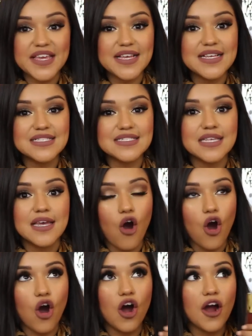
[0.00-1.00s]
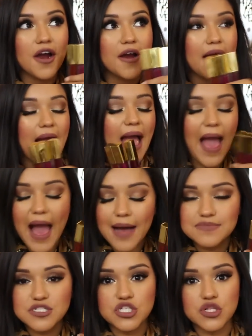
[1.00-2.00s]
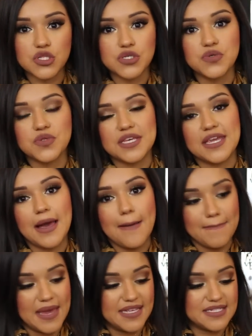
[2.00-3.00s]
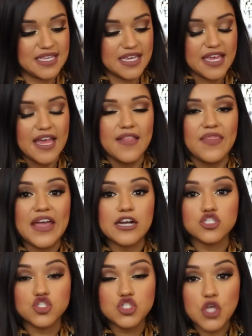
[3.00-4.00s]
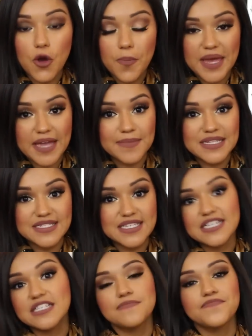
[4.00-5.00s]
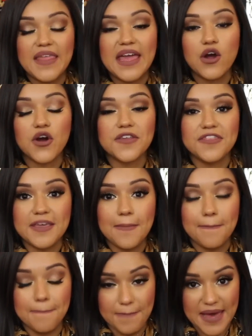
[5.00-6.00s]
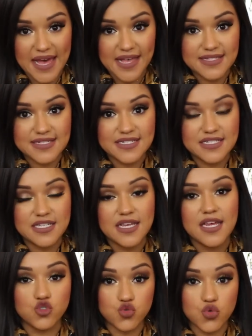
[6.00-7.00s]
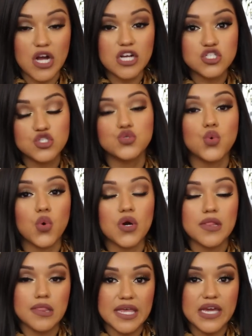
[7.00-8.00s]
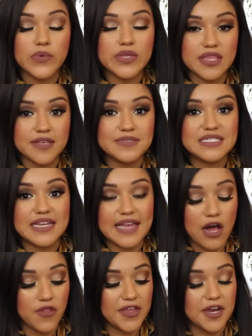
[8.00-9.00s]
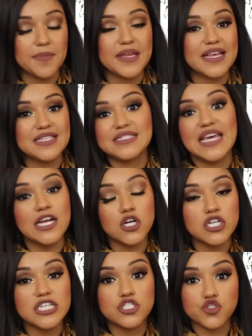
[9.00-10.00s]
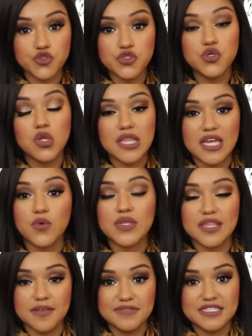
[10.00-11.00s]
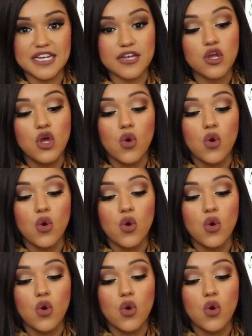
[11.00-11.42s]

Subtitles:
these are absolutely amazing. They are so pigmented. They are the best drugstore liquid lipstick out there because they are a true liquid lipstick.